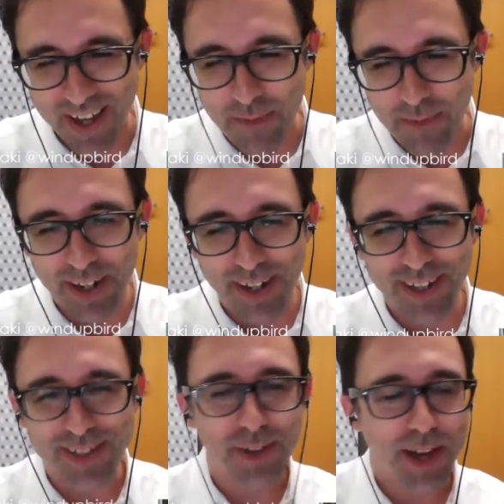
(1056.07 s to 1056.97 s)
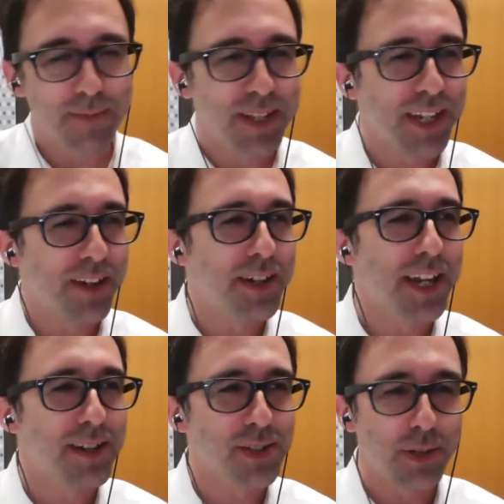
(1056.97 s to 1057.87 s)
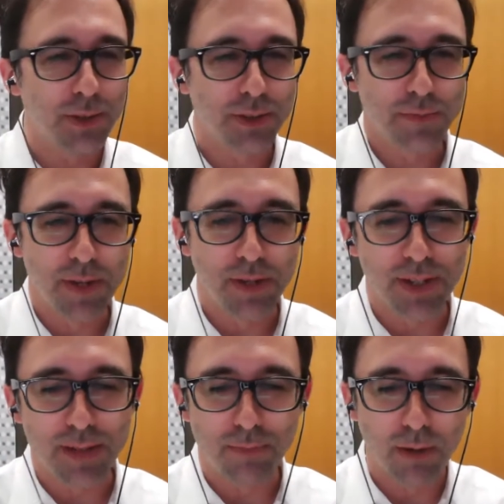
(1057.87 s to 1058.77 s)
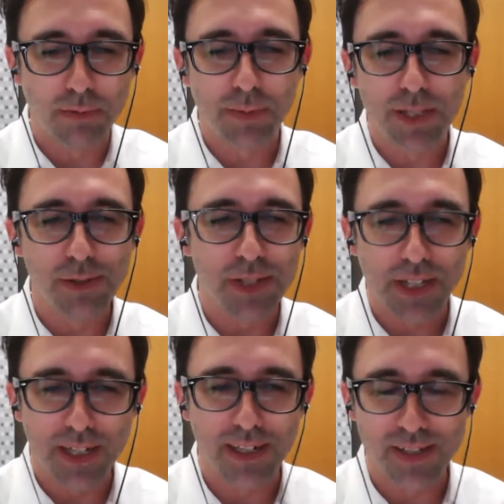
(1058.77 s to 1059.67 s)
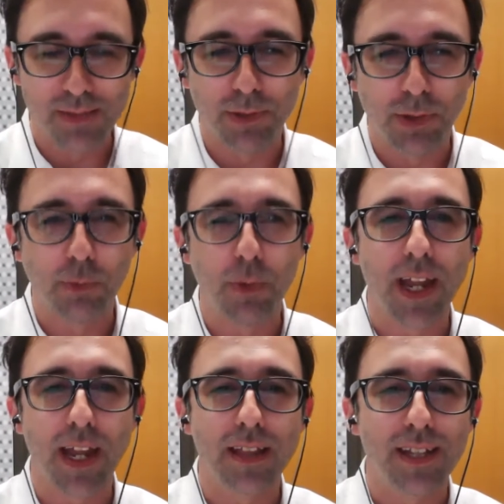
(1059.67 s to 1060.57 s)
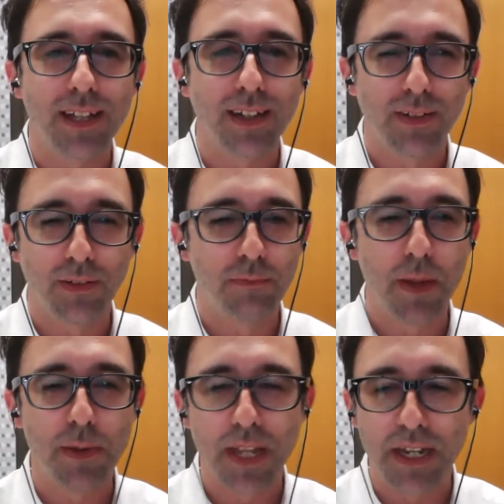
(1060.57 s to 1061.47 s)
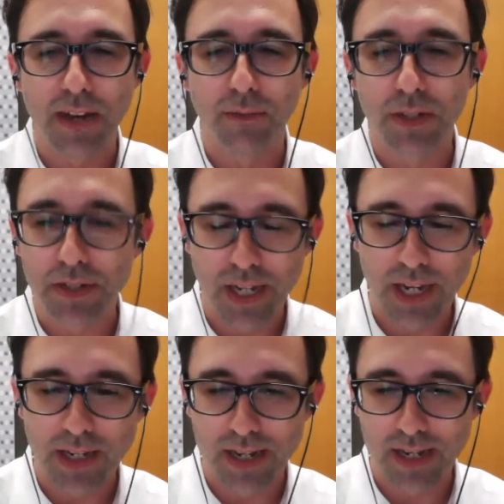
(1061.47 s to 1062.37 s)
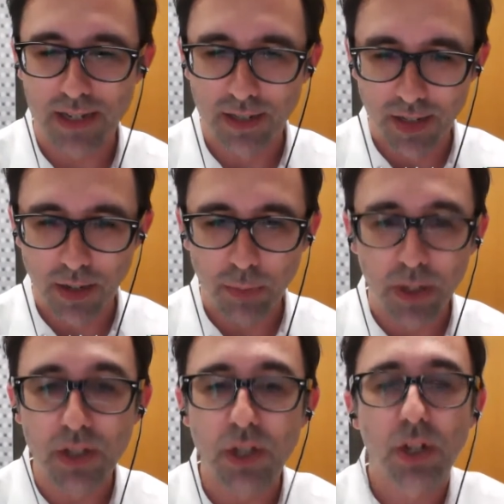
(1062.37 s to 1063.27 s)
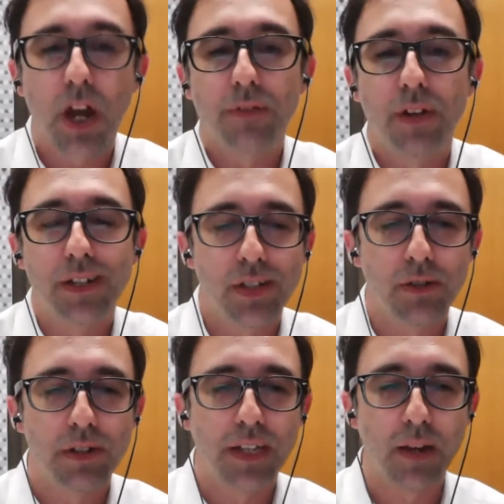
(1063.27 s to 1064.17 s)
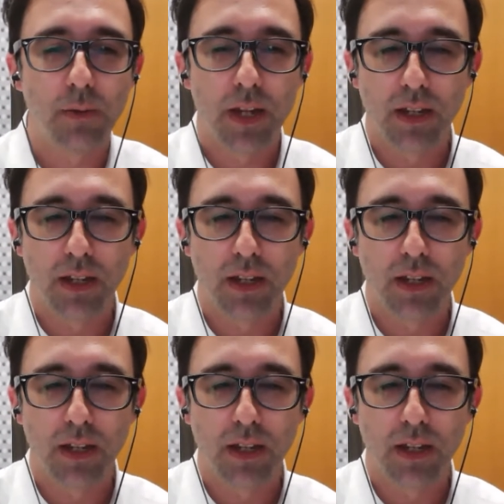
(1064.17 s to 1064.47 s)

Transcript: But so I'm thinking, okay, here's a whole community probably using it in a similar way that maybe they never intended, but it took off on its own in that way.